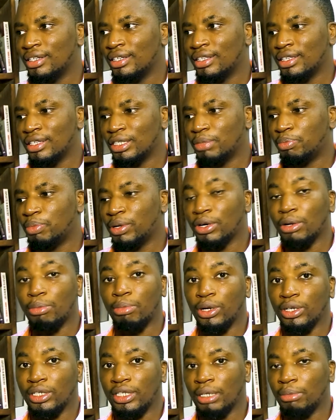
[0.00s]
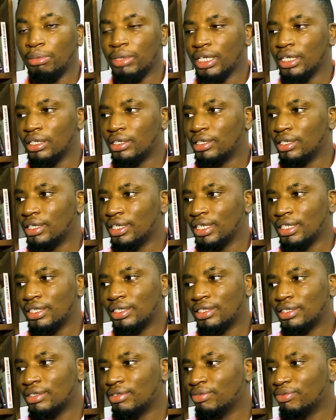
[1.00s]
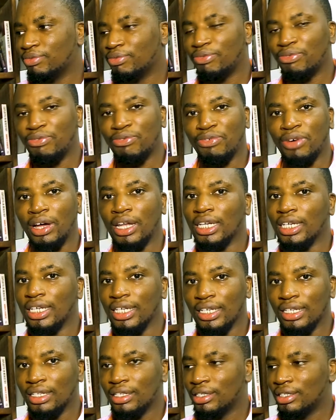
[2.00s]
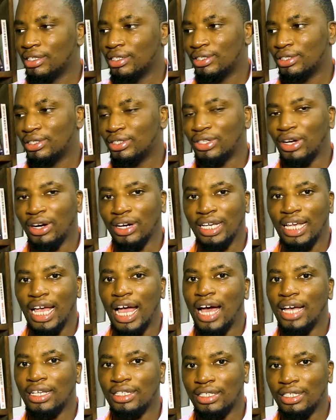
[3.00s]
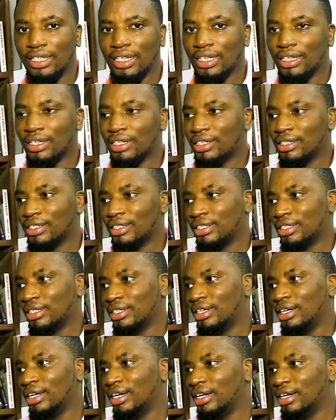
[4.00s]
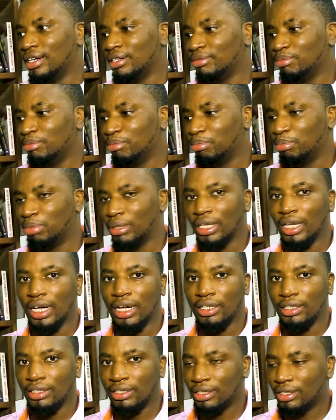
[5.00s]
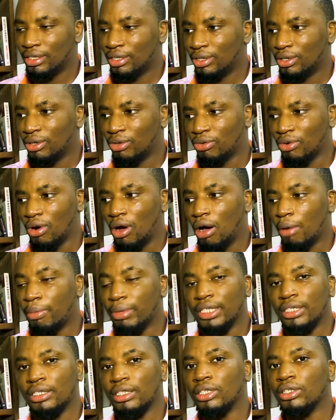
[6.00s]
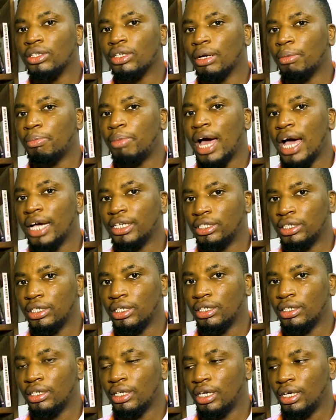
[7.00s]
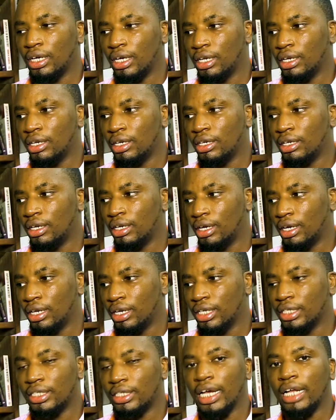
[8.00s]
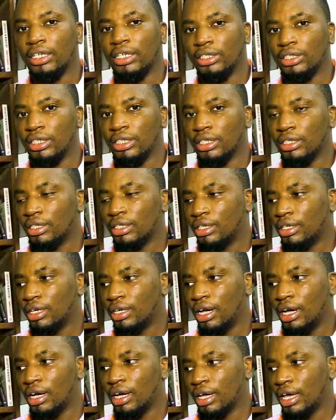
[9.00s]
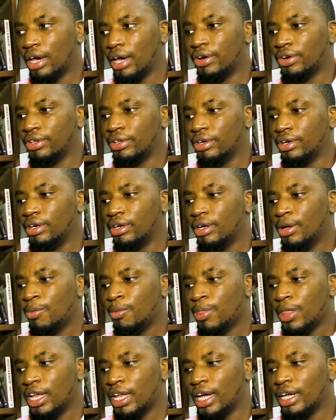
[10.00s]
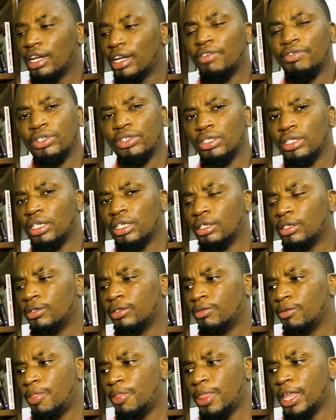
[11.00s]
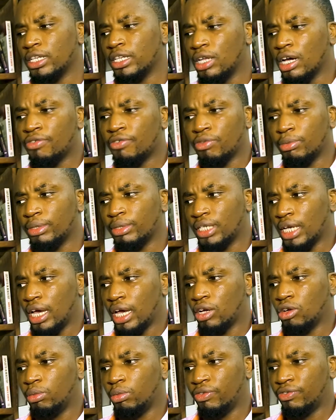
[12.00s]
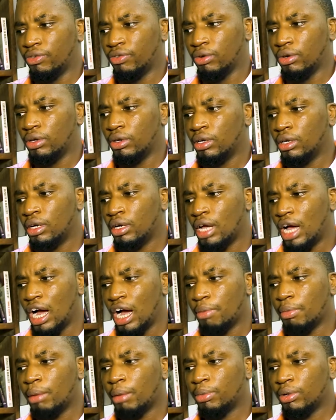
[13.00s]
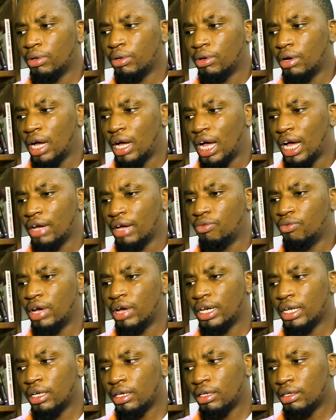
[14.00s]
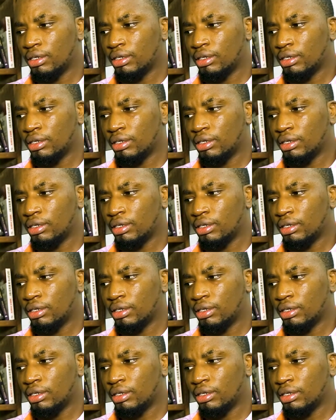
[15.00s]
the spirit Bartimaeus this funny, sarcastic, blunt, raw, but still compassionate and intelligent character. And I'd never seen it done from this angle before. I remember I read it